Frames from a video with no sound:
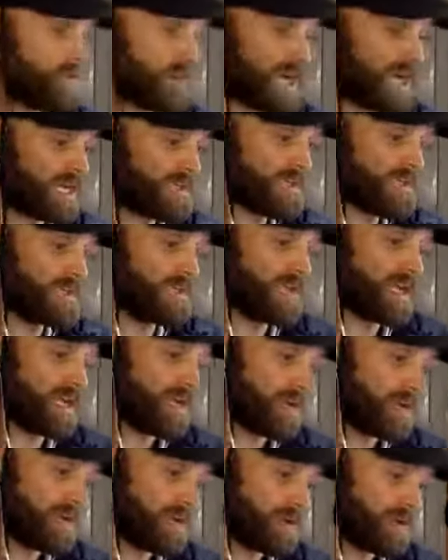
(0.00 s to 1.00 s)
can't do
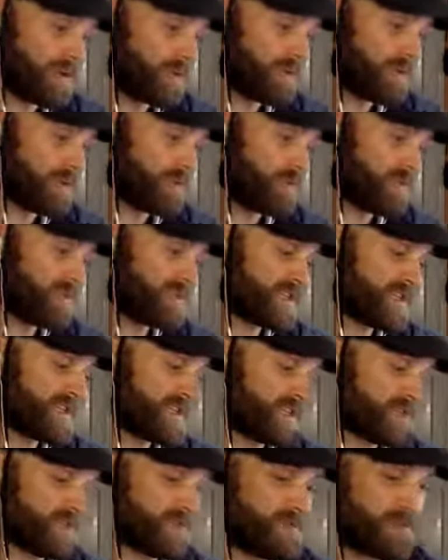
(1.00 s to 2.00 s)
that. You might say
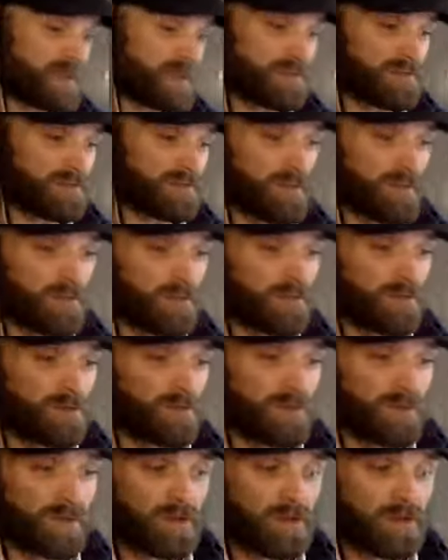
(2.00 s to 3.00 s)
that's offensive
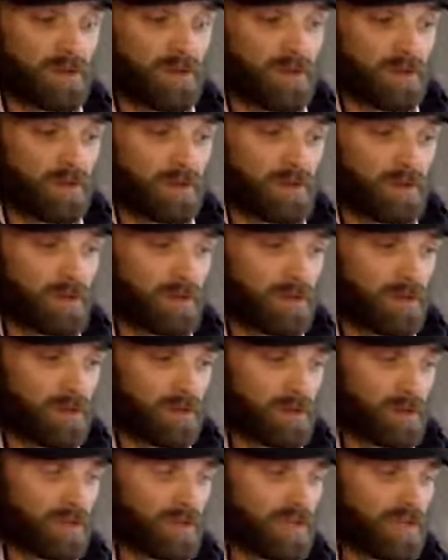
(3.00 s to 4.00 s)
conduct.
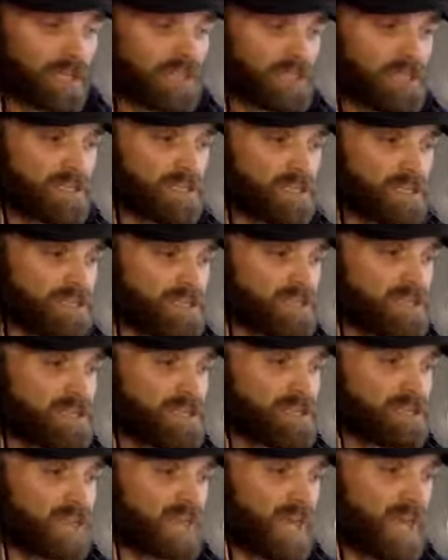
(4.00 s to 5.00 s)
That's
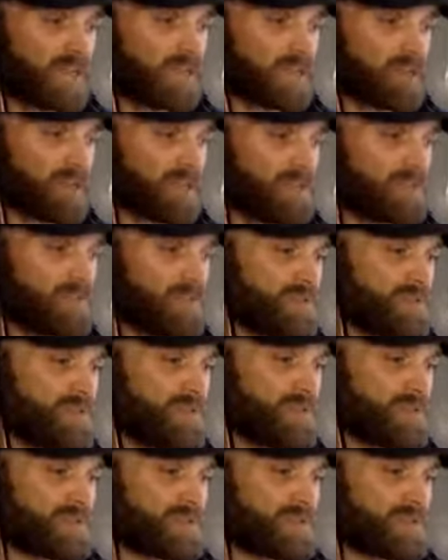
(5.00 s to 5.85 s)
indecent behaviour. That's physical